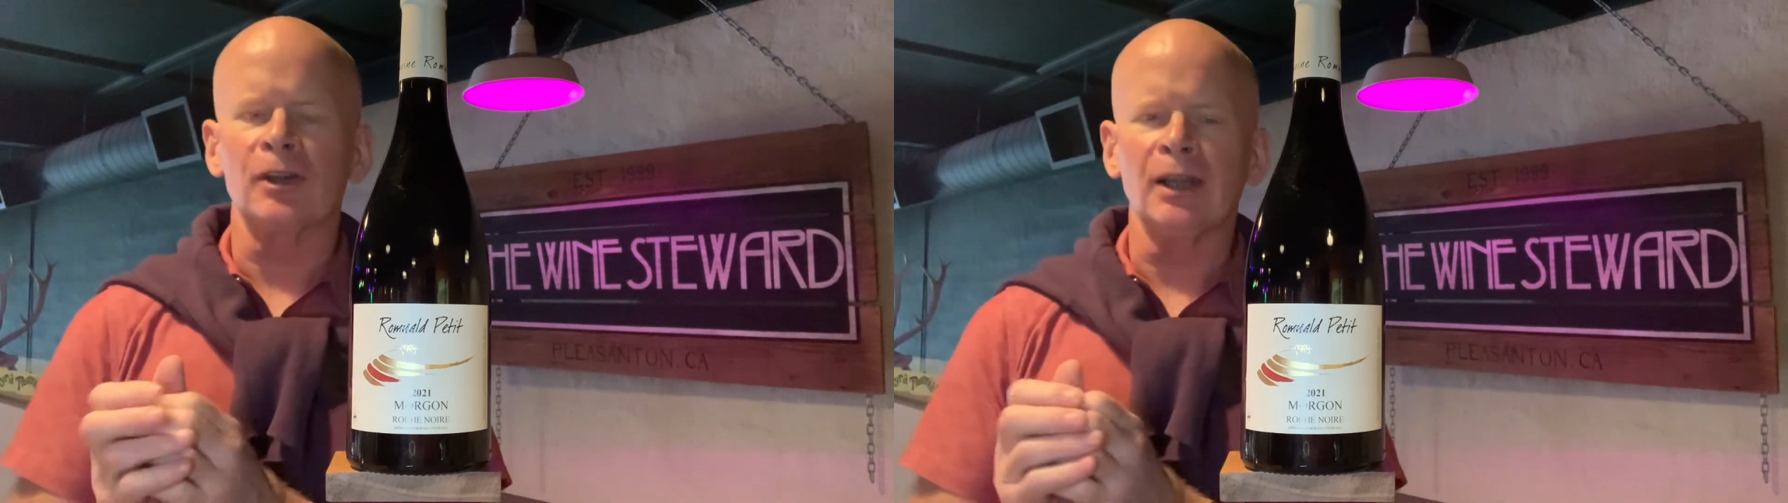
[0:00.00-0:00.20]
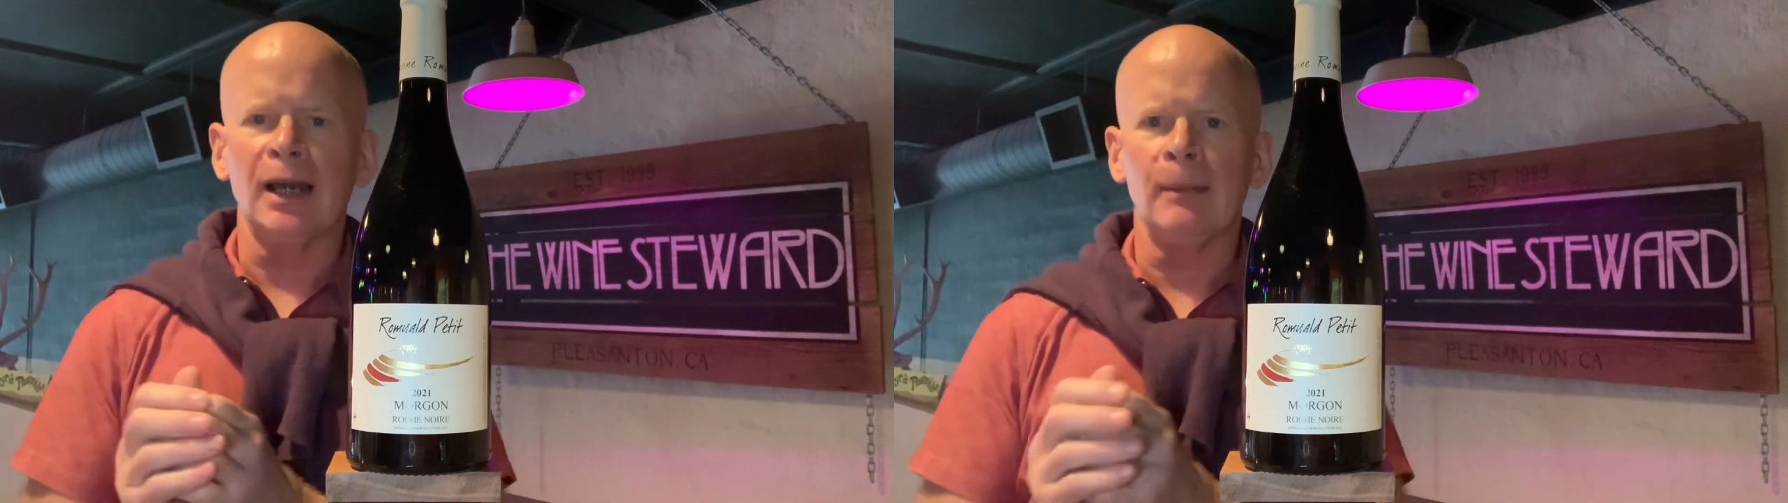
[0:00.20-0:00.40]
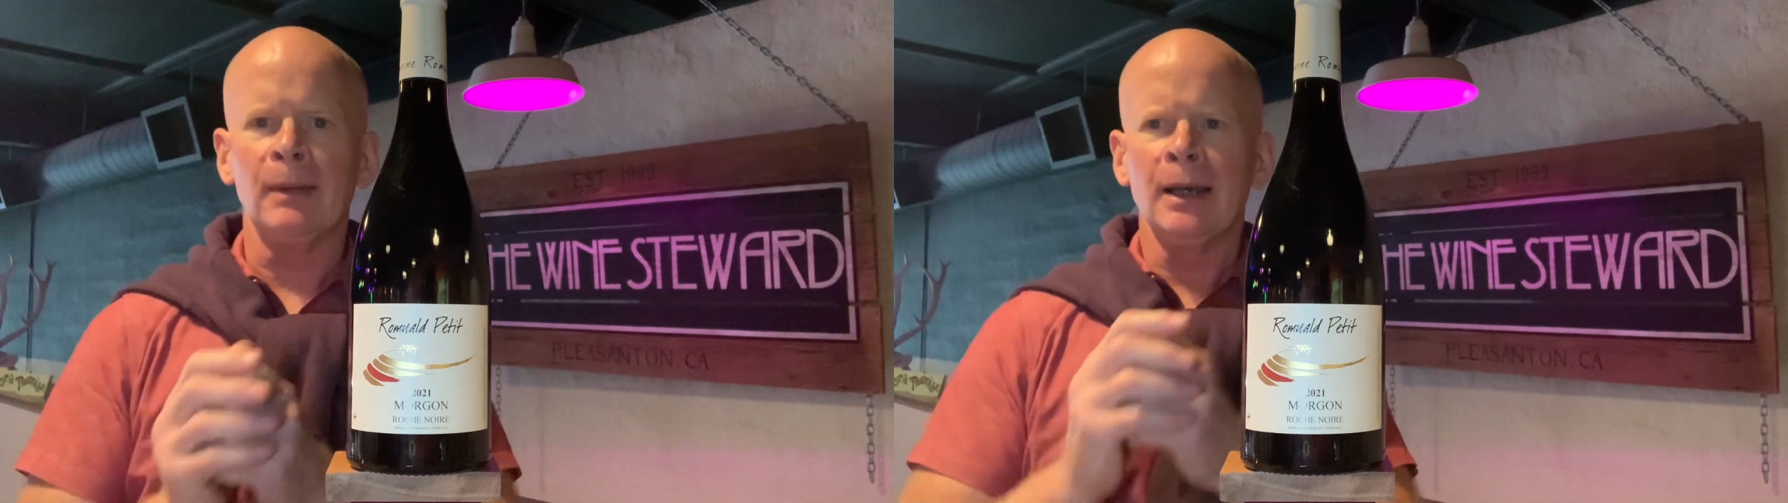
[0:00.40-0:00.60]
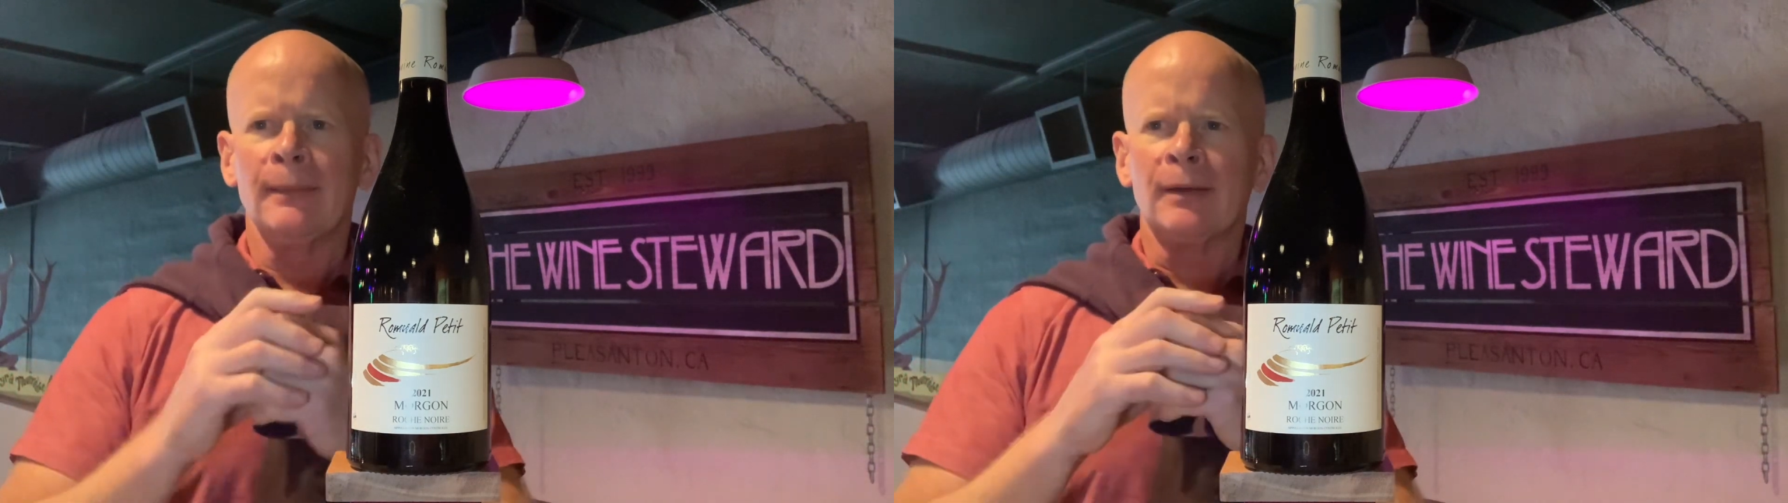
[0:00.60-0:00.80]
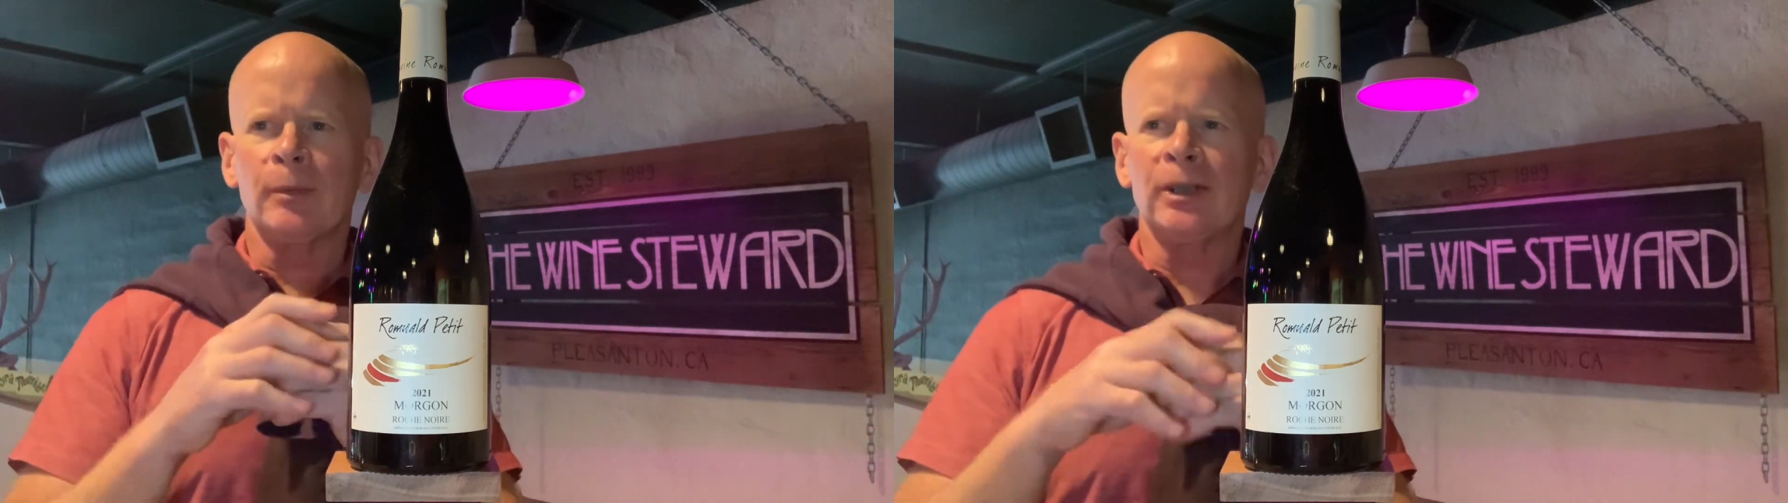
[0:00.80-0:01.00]
or lamb,
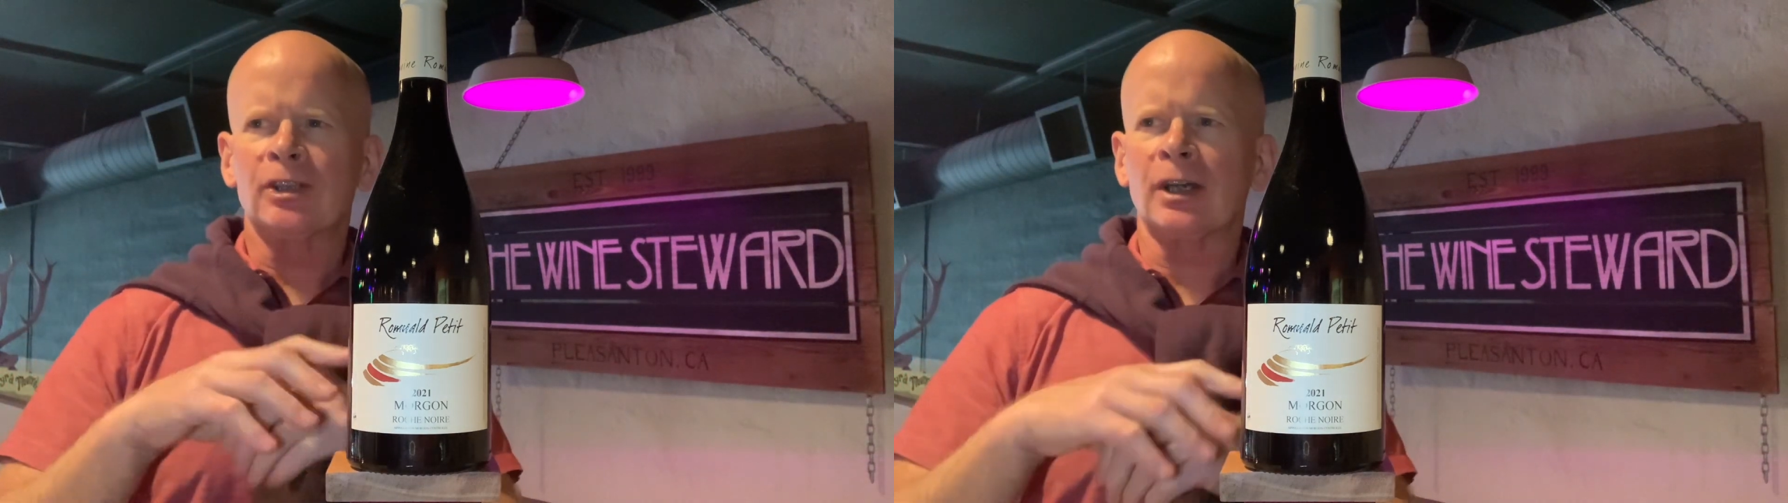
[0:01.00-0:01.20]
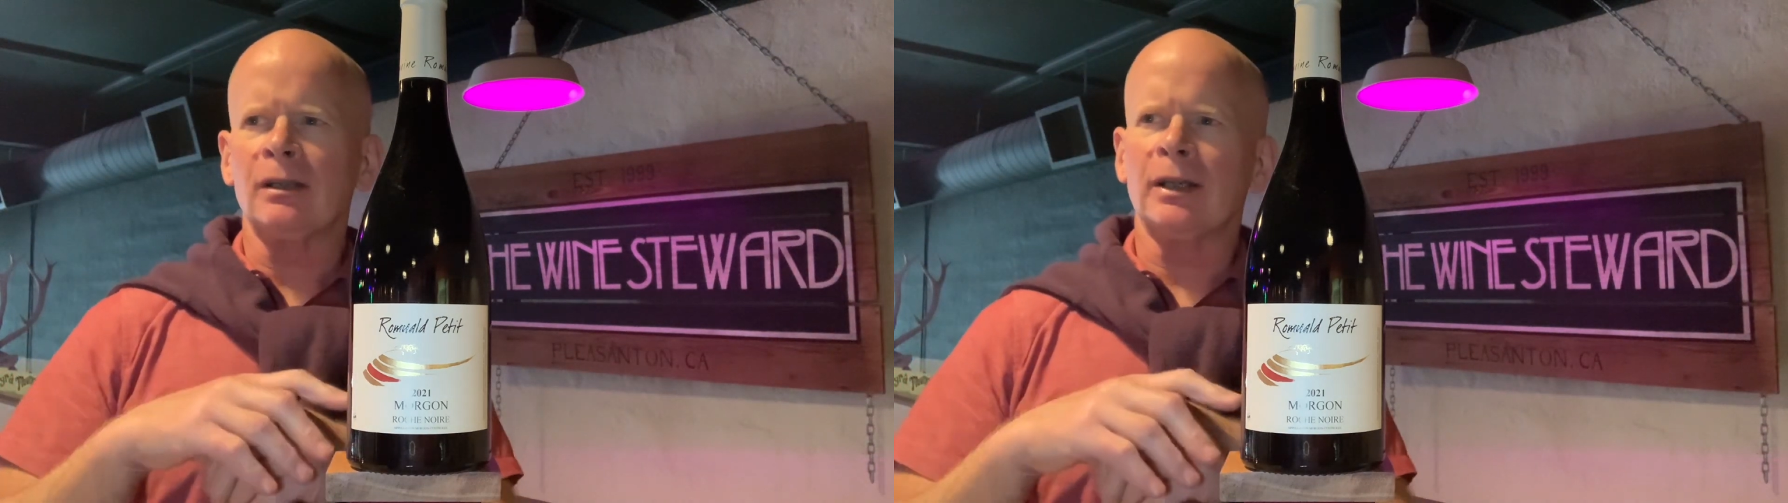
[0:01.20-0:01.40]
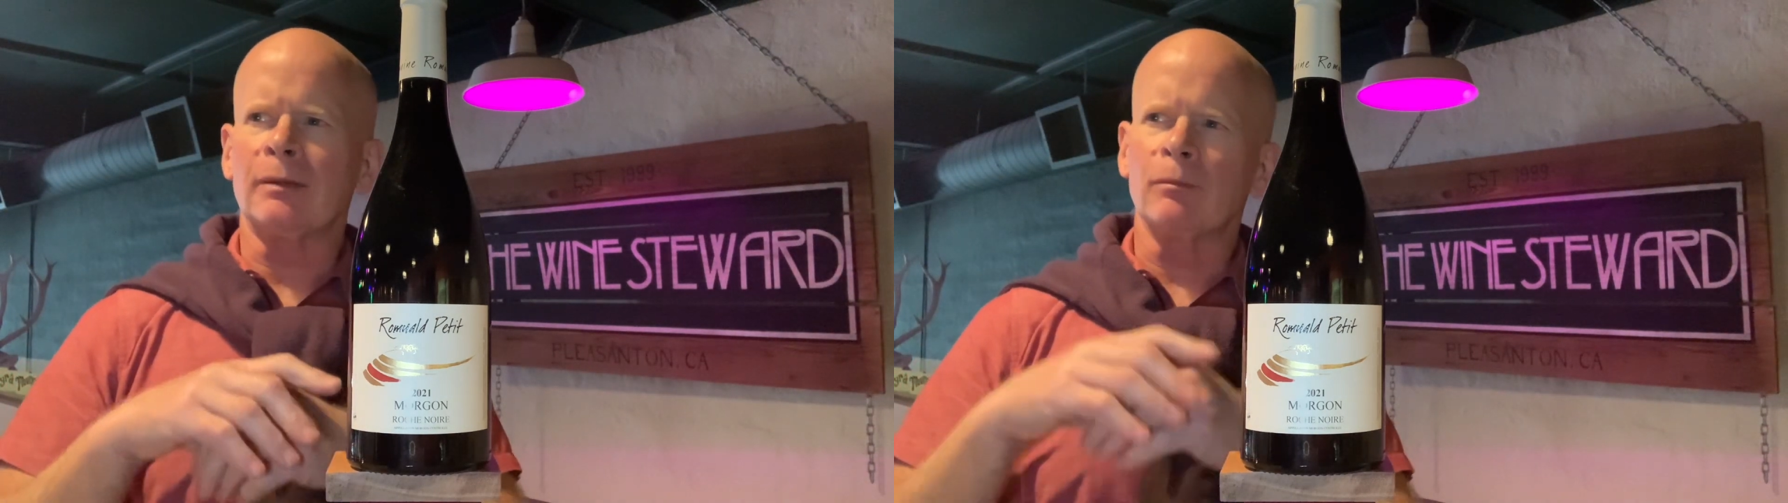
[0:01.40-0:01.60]
everybody's kind of like